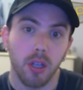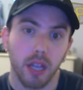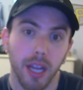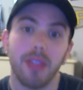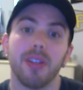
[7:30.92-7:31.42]

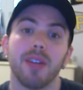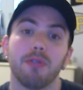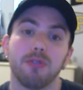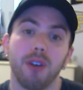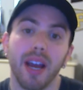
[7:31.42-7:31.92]
And then
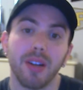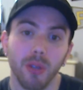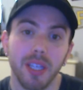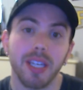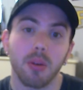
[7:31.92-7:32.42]

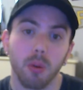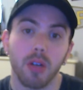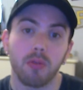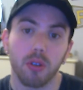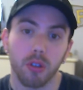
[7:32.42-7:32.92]
finally get rid
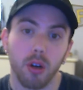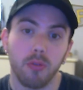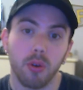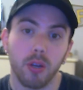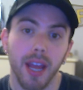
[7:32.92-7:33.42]
of
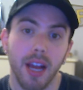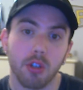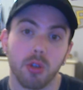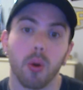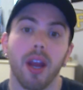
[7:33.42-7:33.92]
Rodolfo
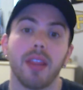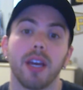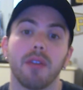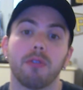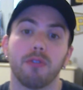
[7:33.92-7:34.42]
Castro. And
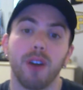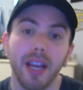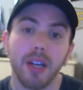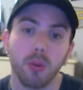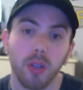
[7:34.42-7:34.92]
then
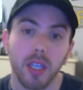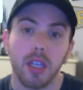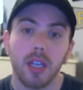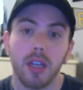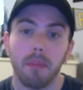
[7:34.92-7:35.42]

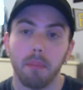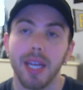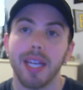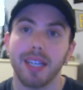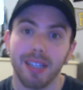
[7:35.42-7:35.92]
finally
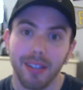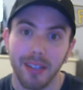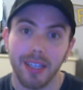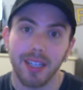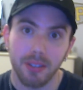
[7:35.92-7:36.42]
make
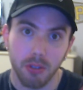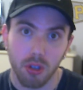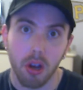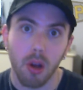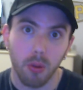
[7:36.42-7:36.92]
Nick
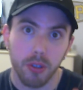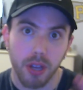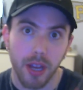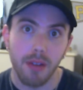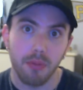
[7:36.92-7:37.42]

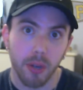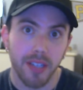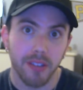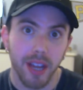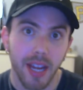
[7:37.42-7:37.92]
Gonzalez every
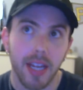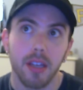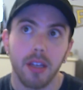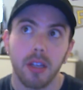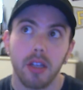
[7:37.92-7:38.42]
day.
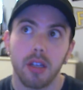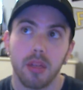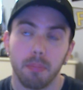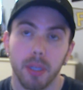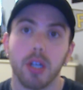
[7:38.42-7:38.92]

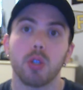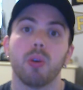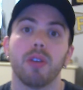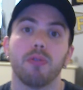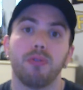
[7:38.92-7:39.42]
Because
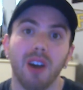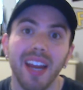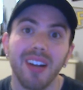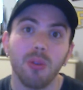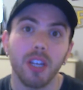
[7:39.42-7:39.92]
we
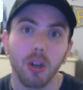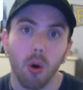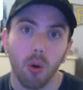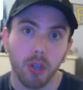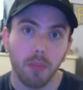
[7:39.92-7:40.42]
finally
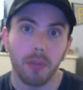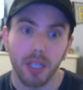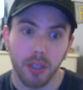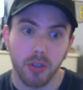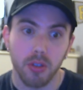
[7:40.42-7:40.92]
called up
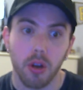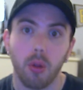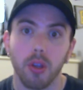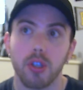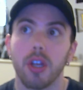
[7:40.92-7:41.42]
Nick
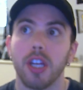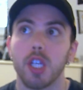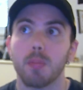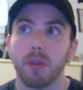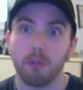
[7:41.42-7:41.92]
Gonzalez.
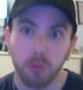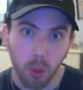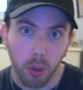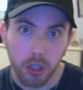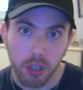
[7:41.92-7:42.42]
He's been
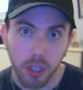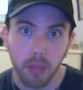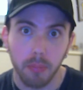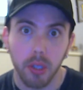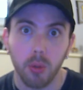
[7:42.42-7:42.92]
flourishing in
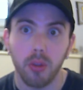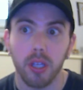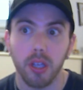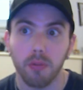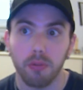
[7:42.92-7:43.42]
the middle of
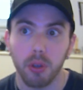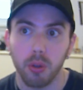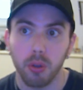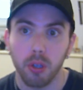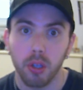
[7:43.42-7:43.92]
the
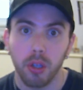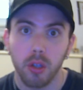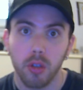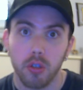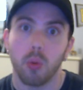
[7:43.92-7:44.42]
infield.
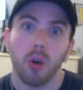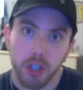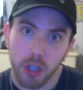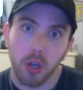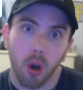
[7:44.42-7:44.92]
So
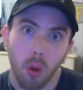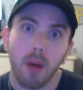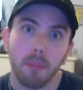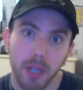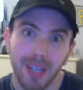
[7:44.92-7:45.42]
what'd you call
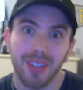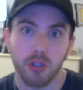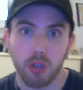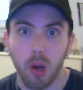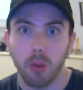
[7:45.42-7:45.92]
up Nick
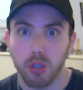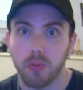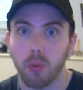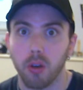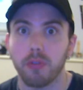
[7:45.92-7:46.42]
Gonzalez
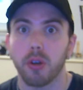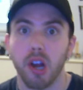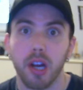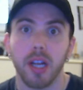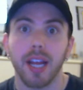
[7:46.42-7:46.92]
for if you're
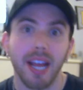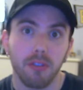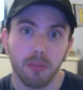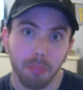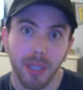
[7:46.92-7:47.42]
not going to
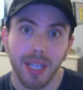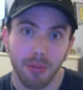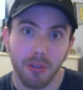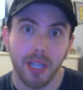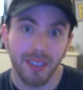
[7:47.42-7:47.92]
have him be
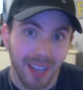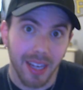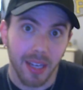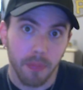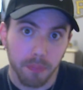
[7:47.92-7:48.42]
every
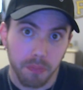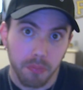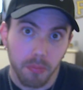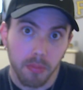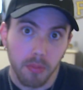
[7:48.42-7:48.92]
day?
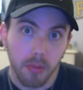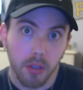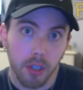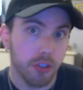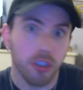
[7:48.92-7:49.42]

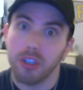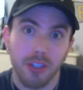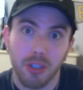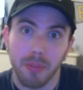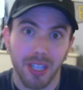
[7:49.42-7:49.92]
It just
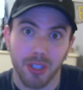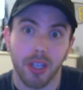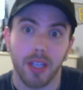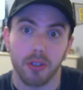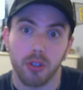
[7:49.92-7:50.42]
doesn't make
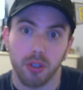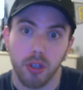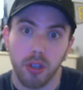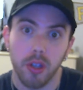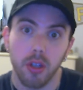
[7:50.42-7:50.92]

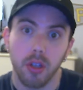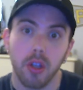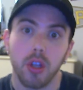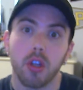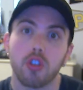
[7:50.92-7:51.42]
sense.
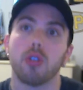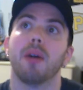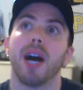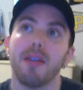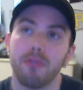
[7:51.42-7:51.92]
So
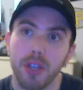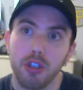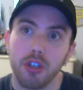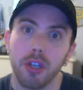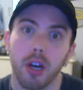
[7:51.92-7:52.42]
my
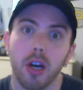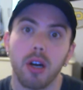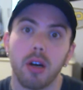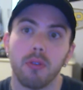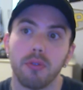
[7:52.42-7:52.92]
vision
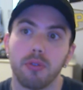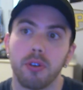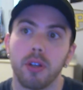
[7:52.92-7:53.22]
of